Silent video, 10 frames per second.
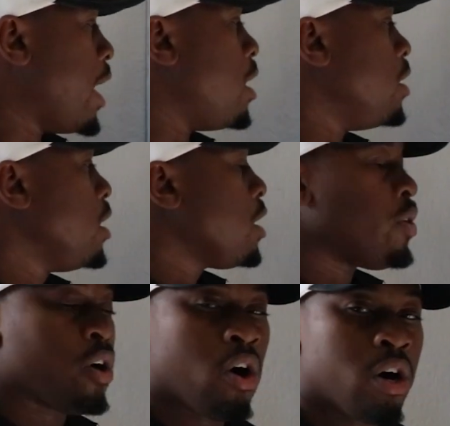Now,
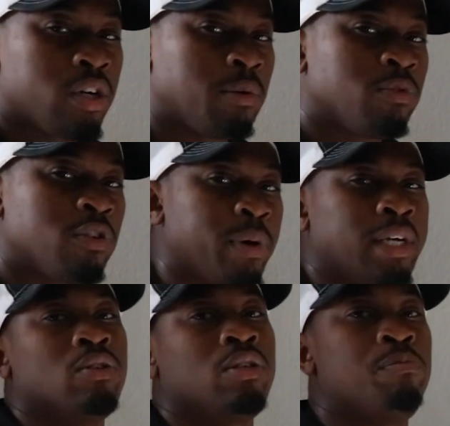there are some
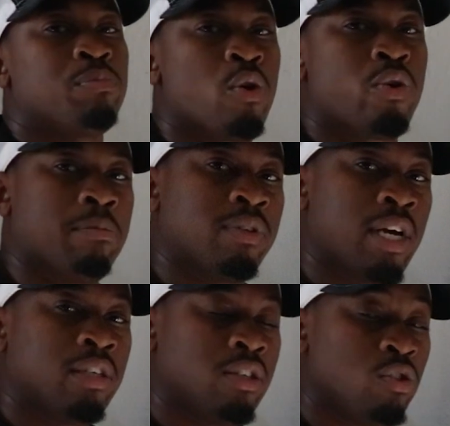specialty programs
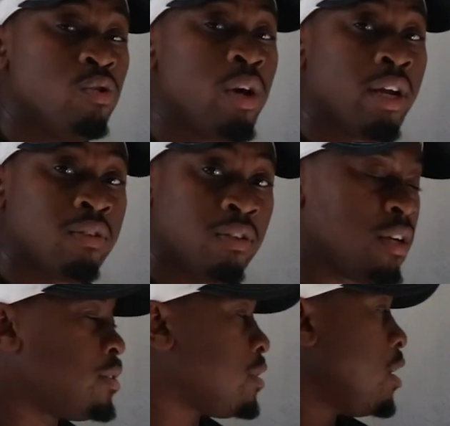that do
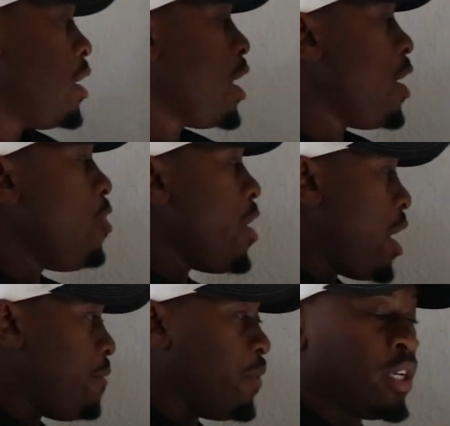exist in the
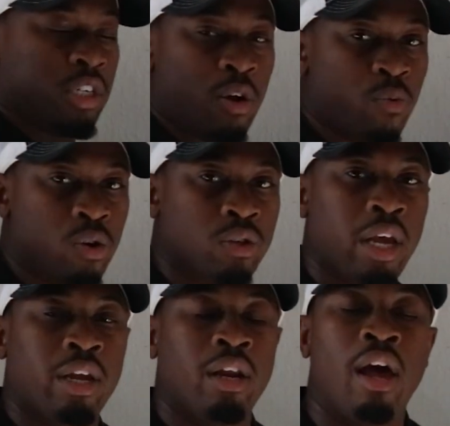FHA
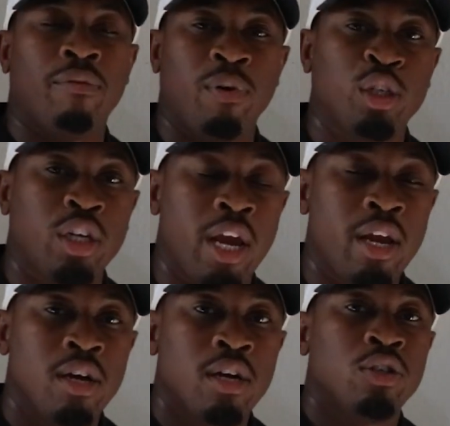world, like an
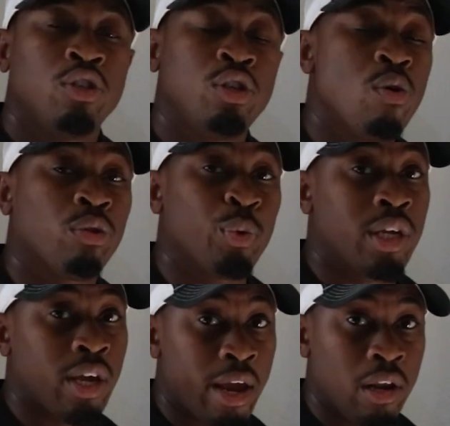FHA
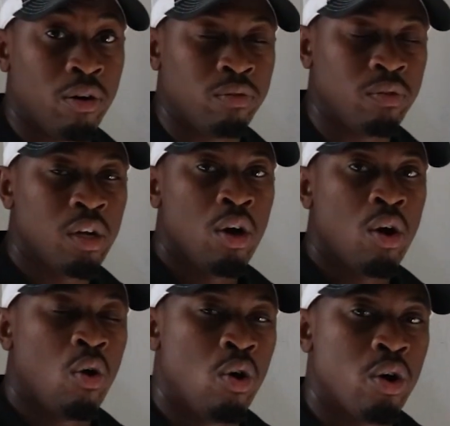203K loan,
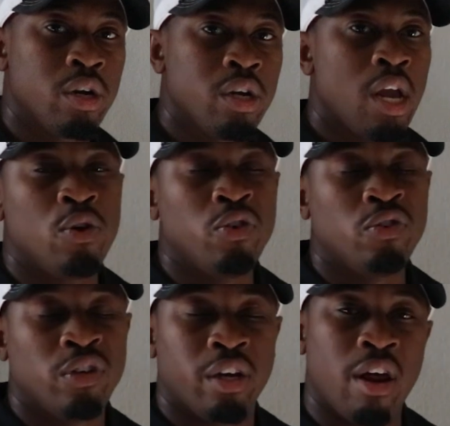or if
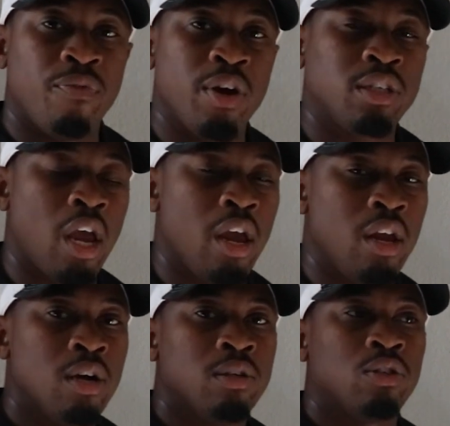you're using an
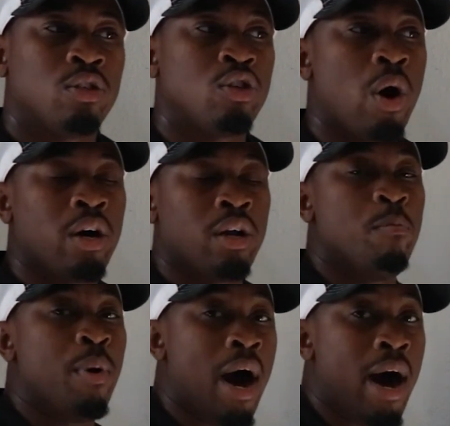FHA to go out
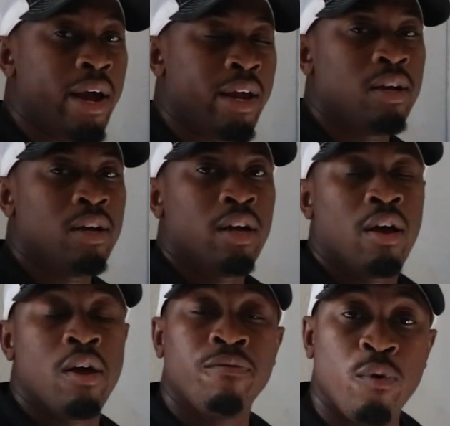and buy
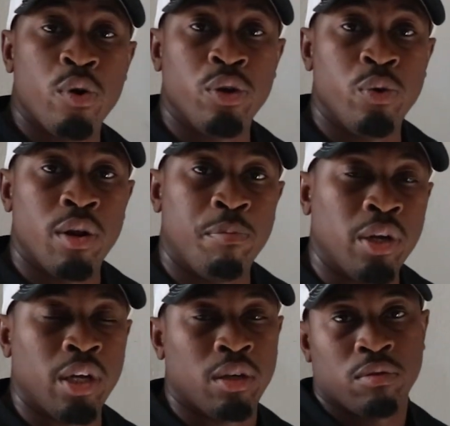a 4-unit
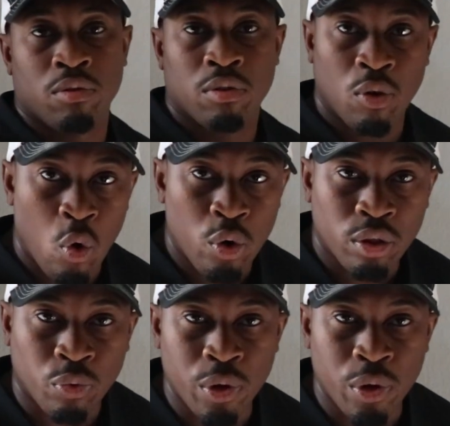building, or